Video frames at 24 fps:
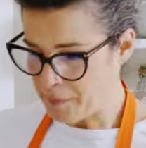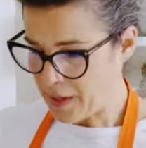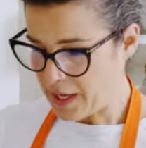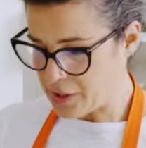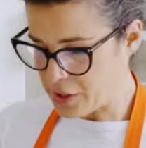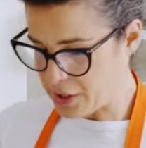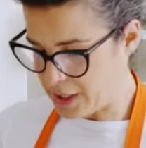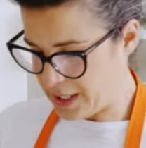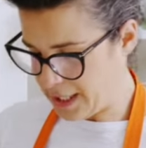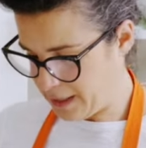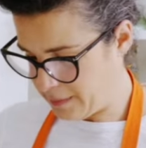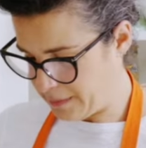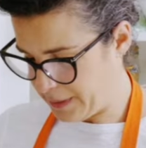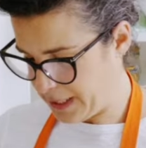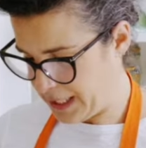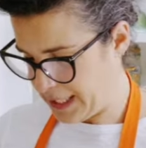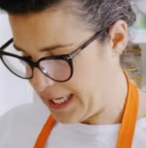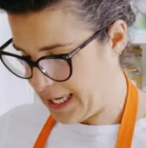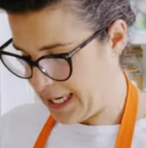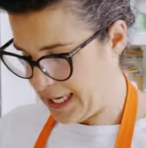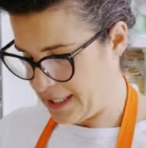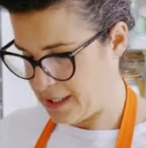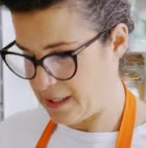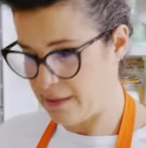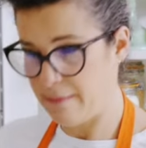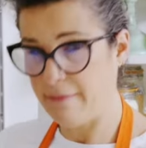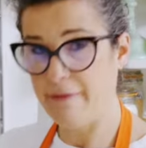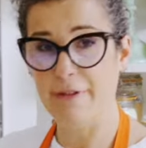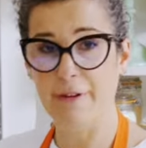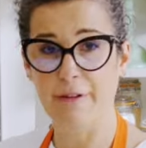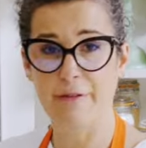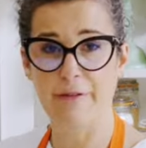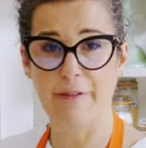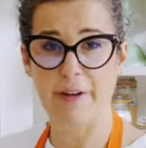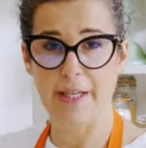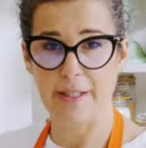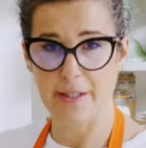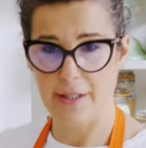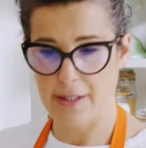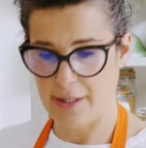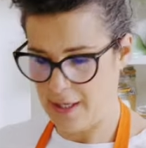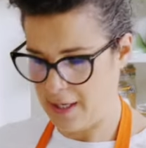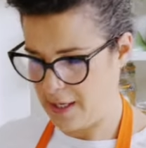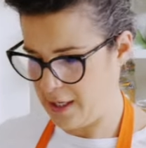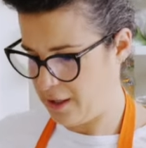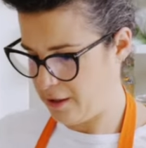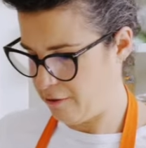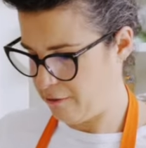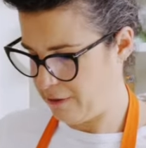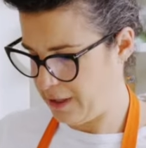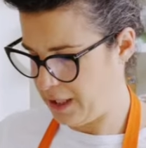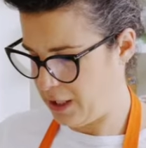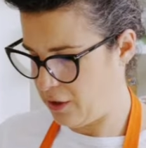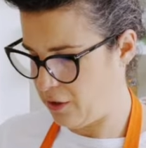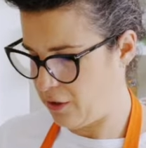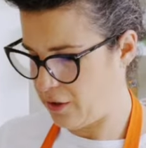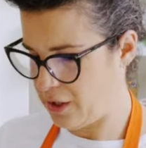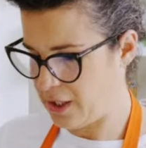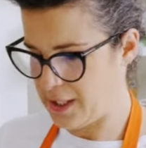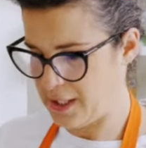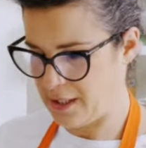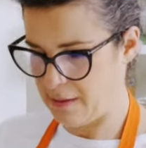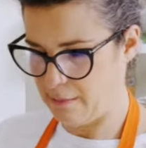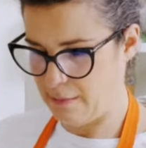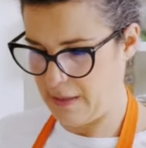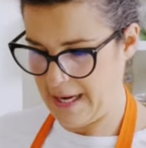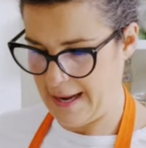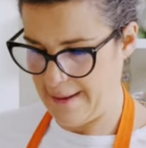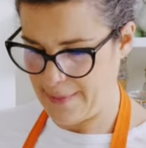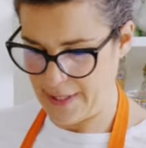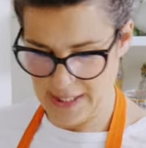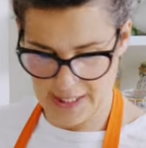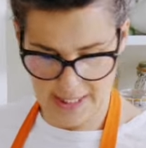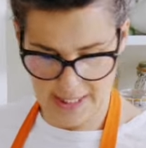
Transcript: And to that, I'm gonna add some full-fat Greek yogurt, some lemon